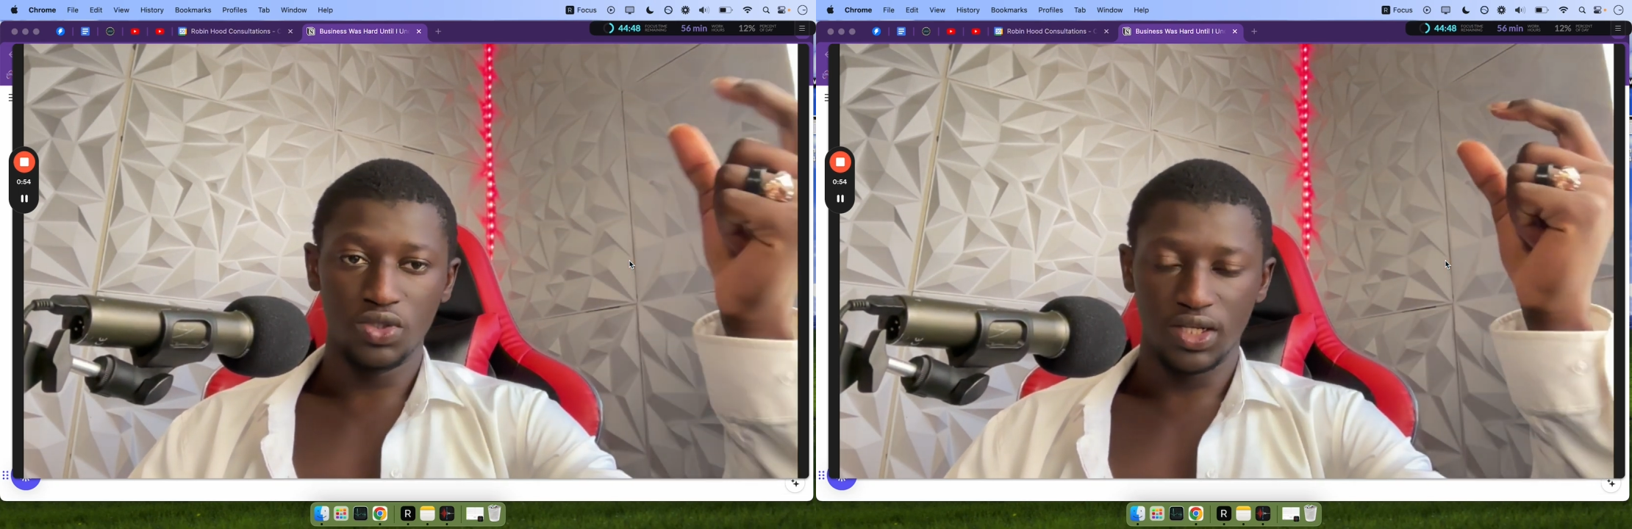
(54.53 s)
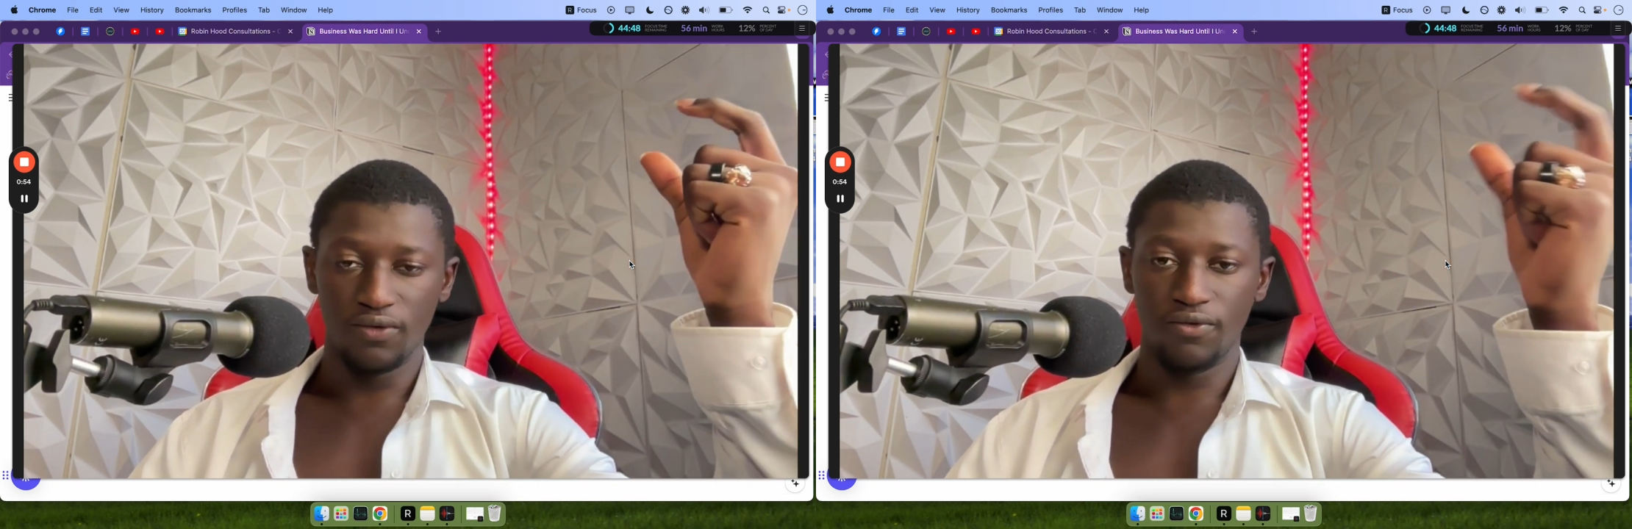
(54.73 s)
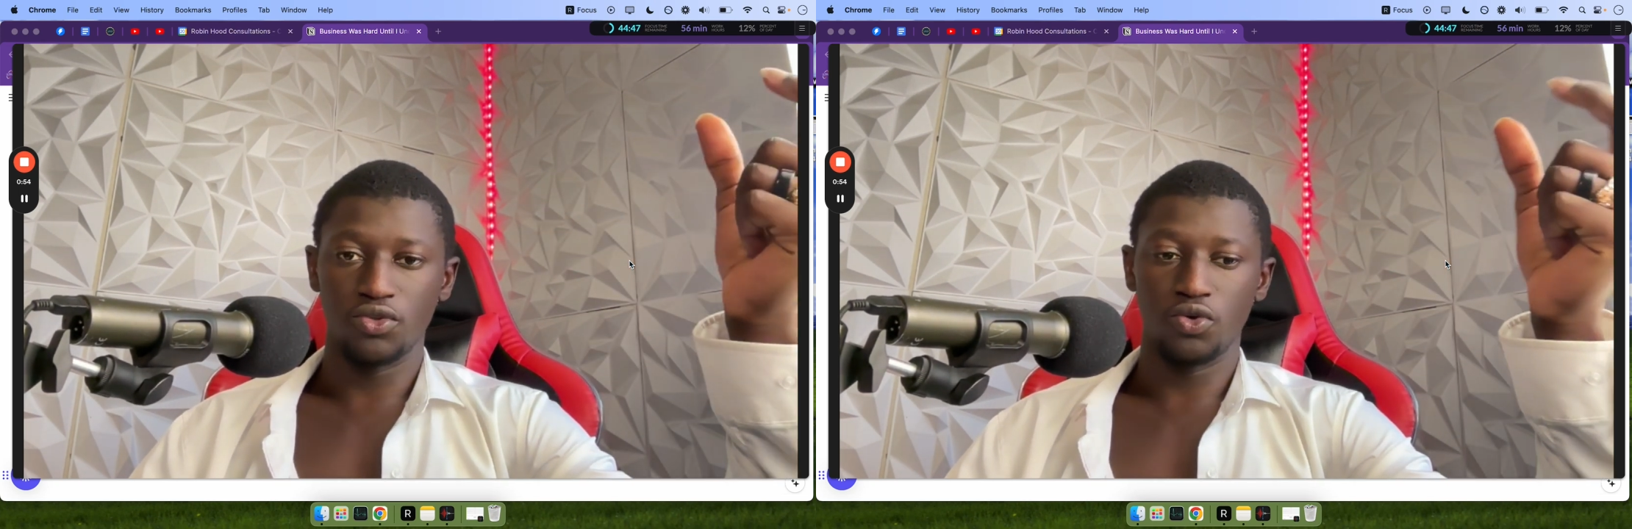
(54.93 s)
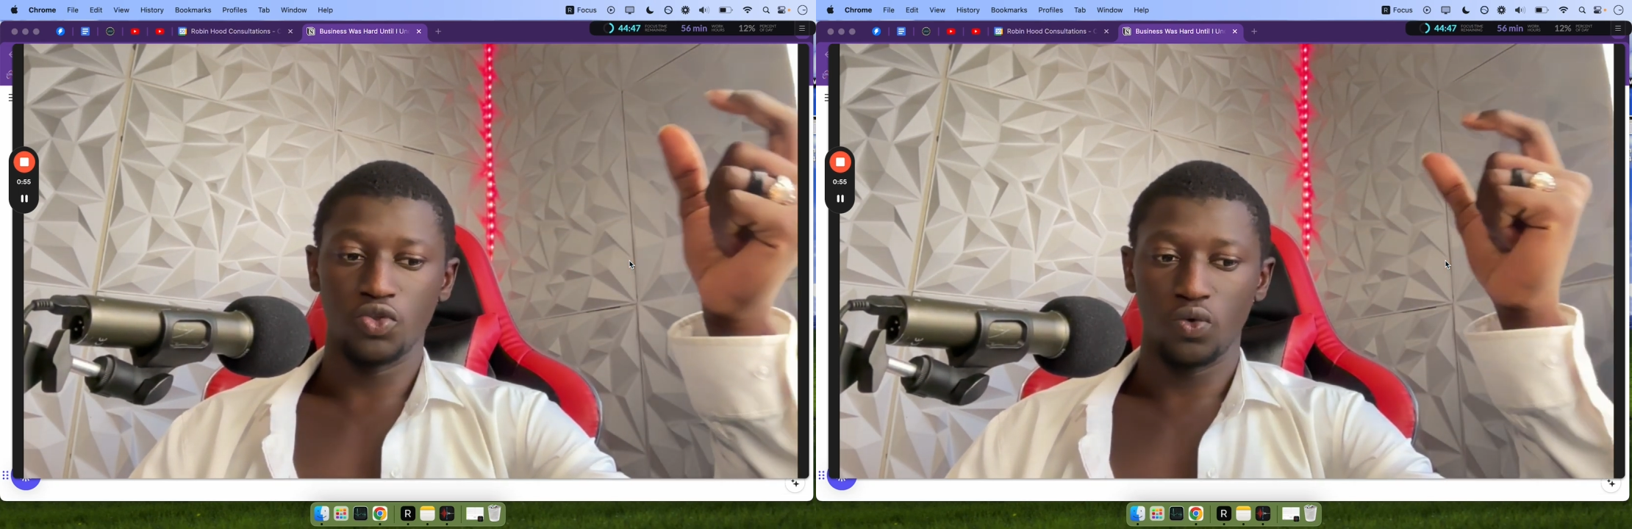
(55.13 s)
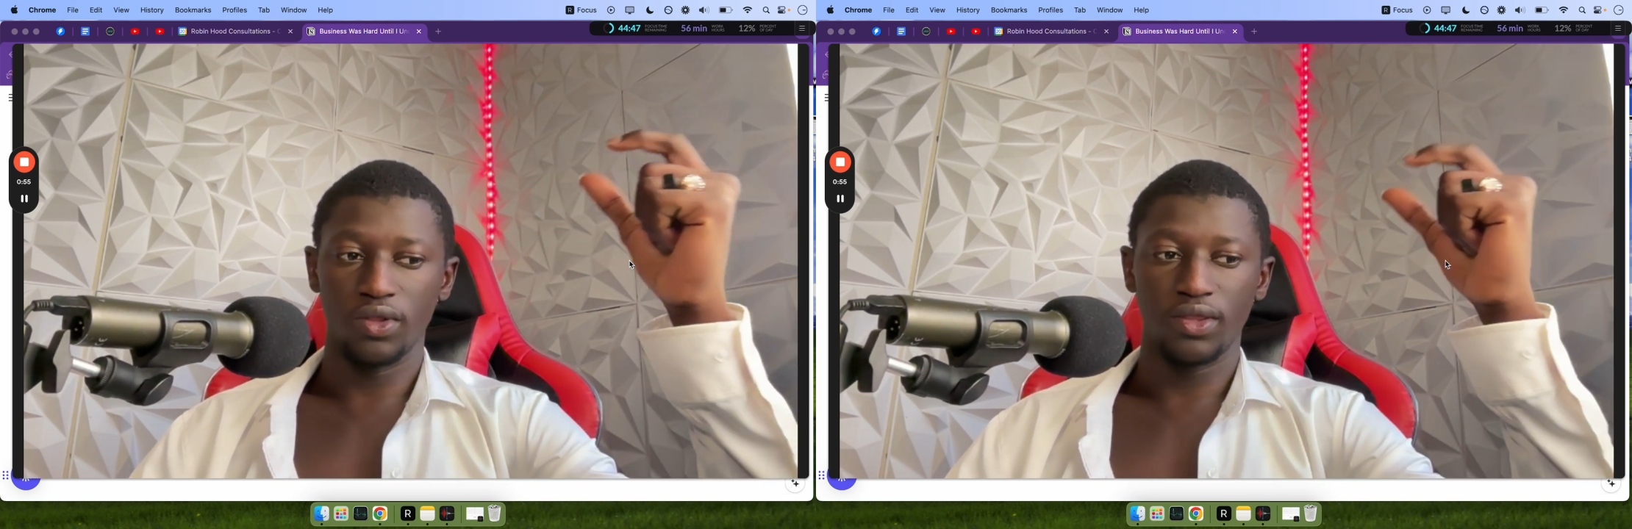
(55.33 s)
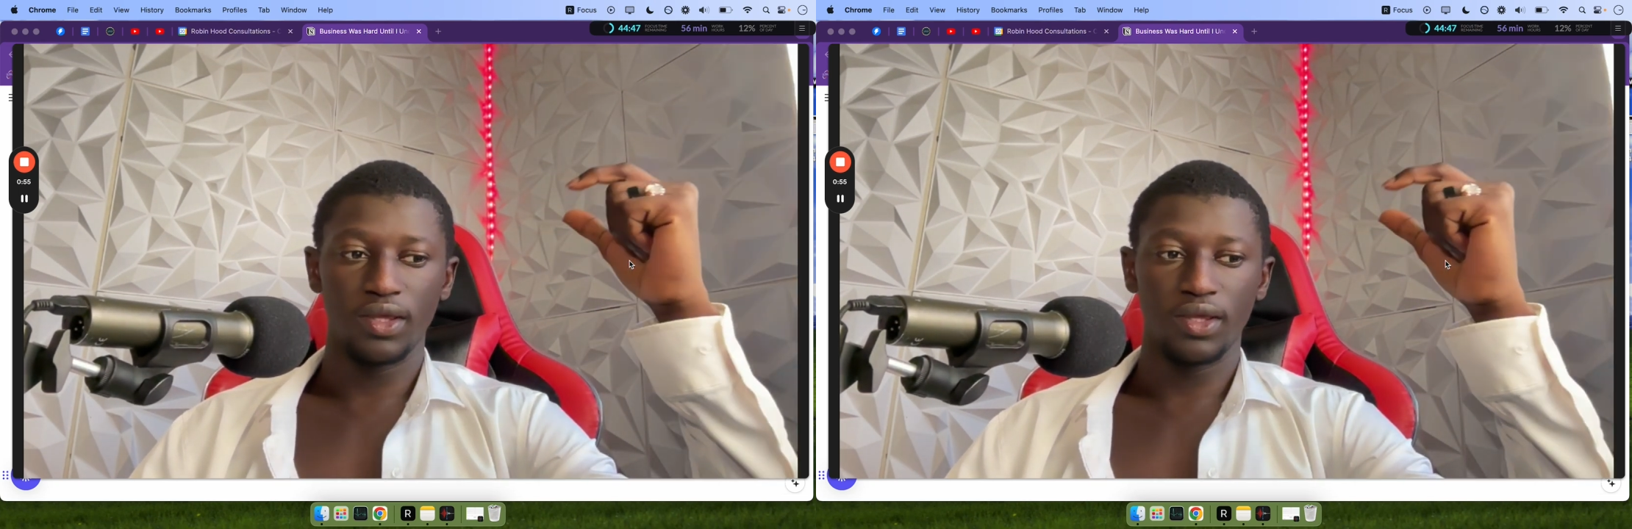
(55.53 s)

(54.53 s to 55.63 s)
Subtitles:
individuals with